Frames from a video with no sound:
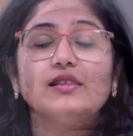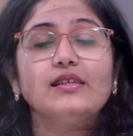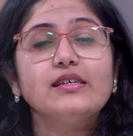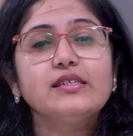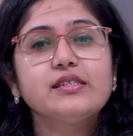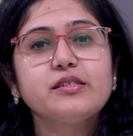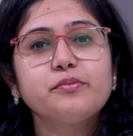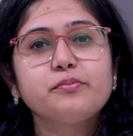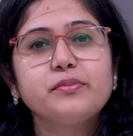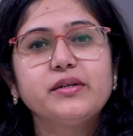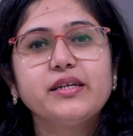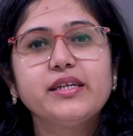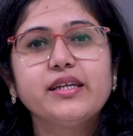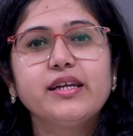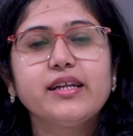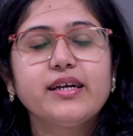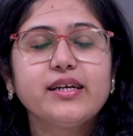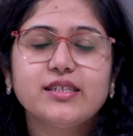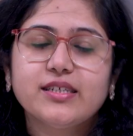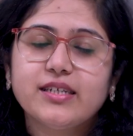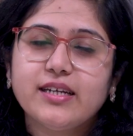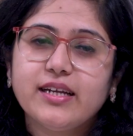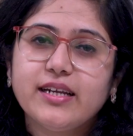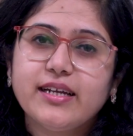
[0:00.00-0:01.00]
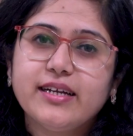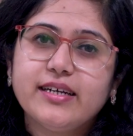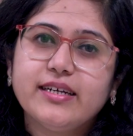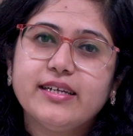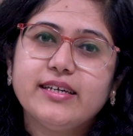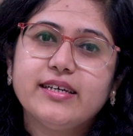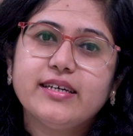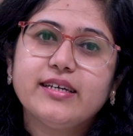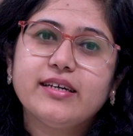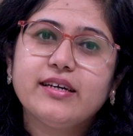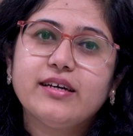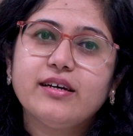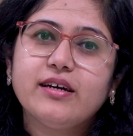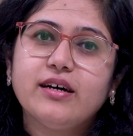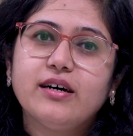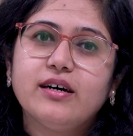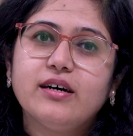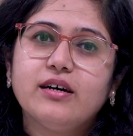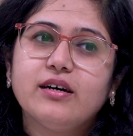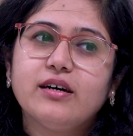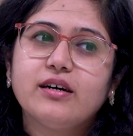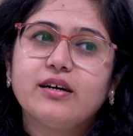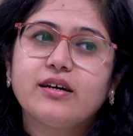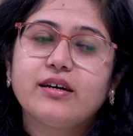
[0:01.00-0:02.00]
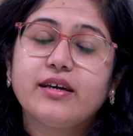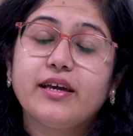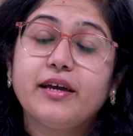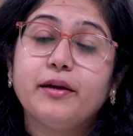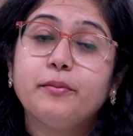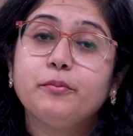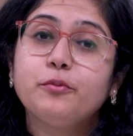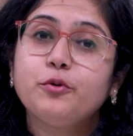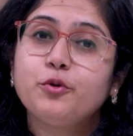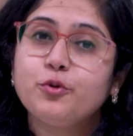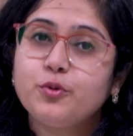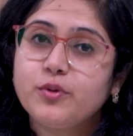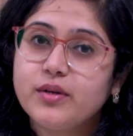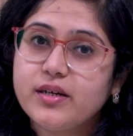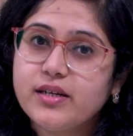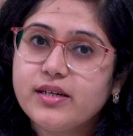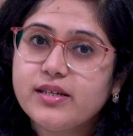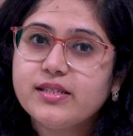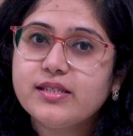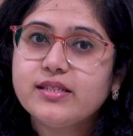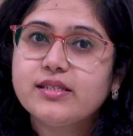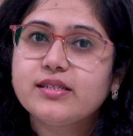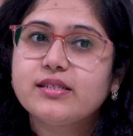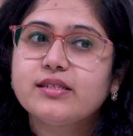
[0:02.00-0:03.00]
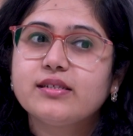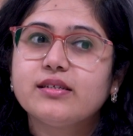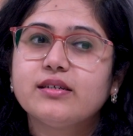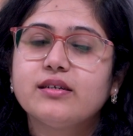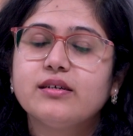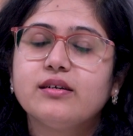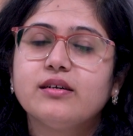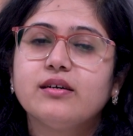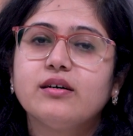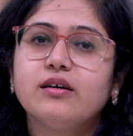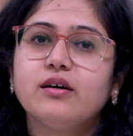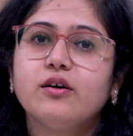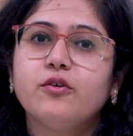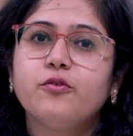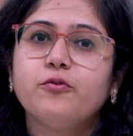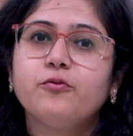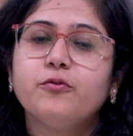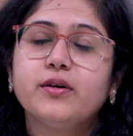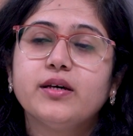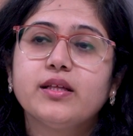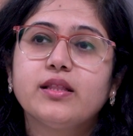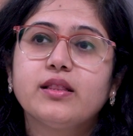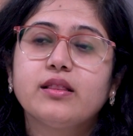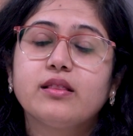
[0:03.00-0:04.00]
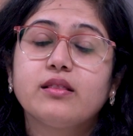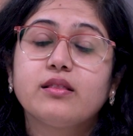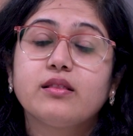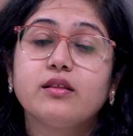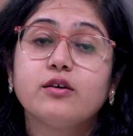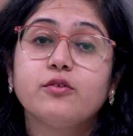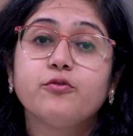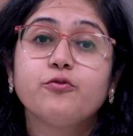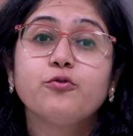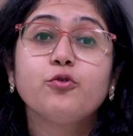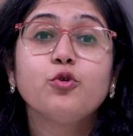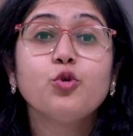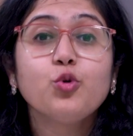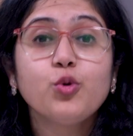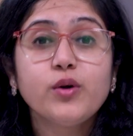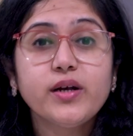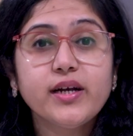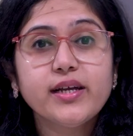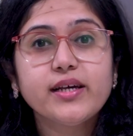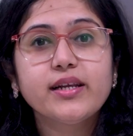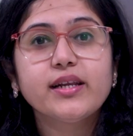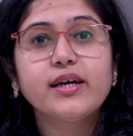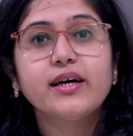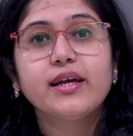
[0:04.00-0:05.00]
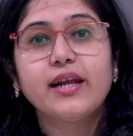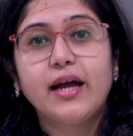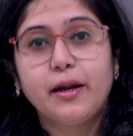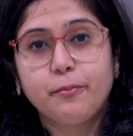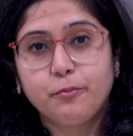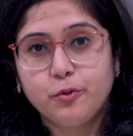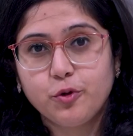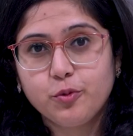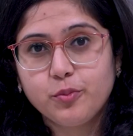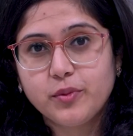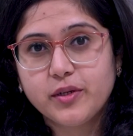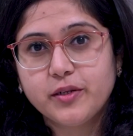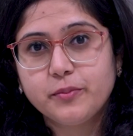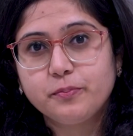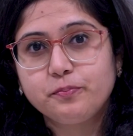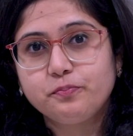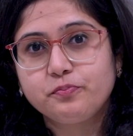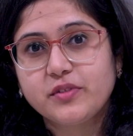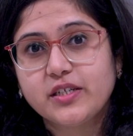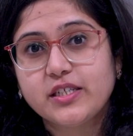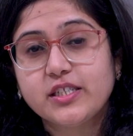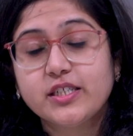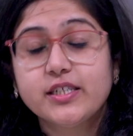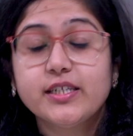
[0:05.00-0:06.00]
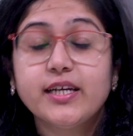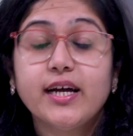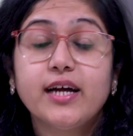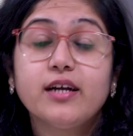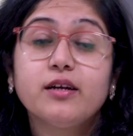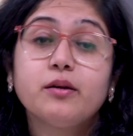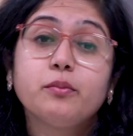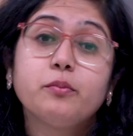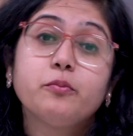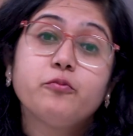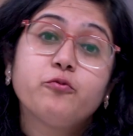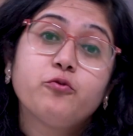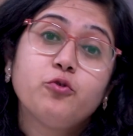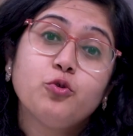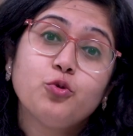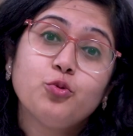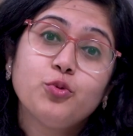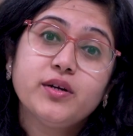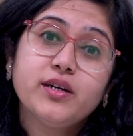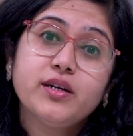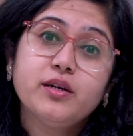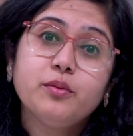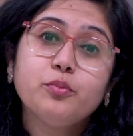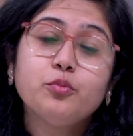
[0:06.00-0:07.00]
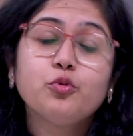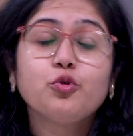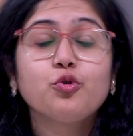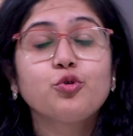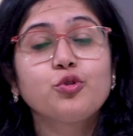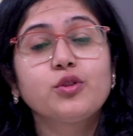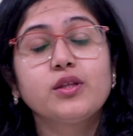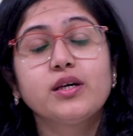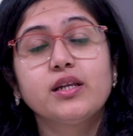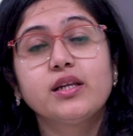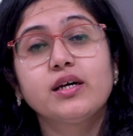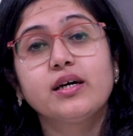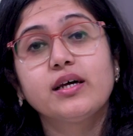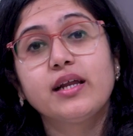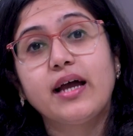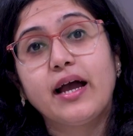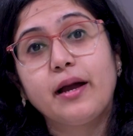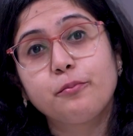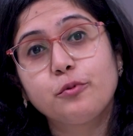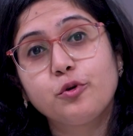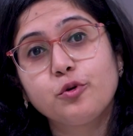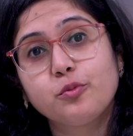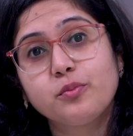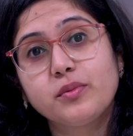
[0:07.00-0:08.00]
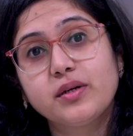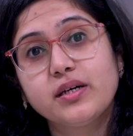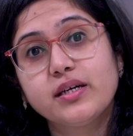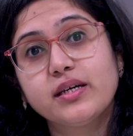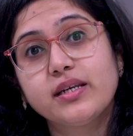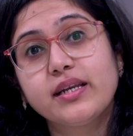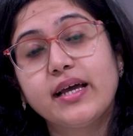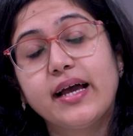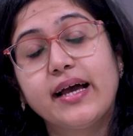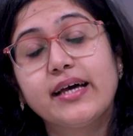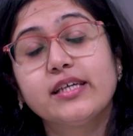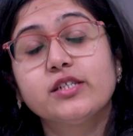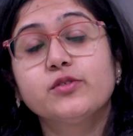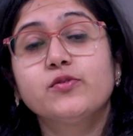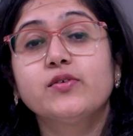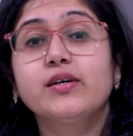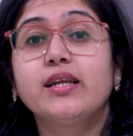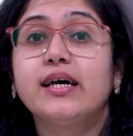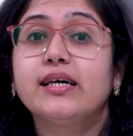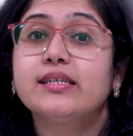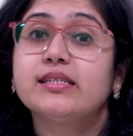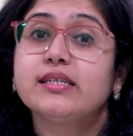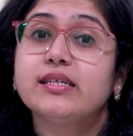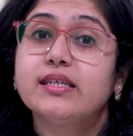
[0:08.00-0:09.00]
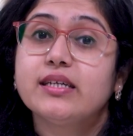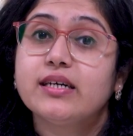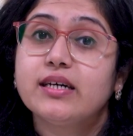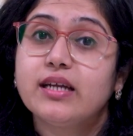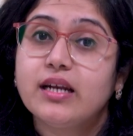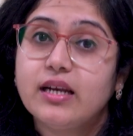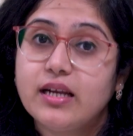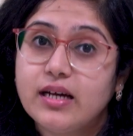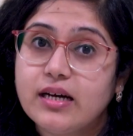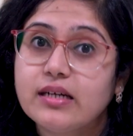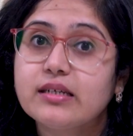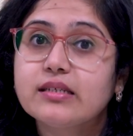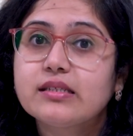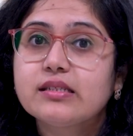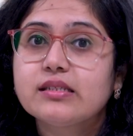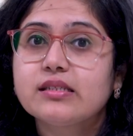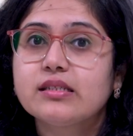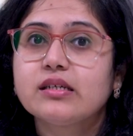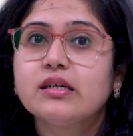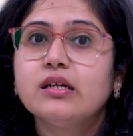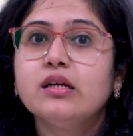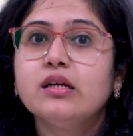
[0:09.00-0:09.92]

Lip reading: This middle-aged lady came to us with fluid in her abdomen. She had fluid both in her abdomen as well as in her lungs.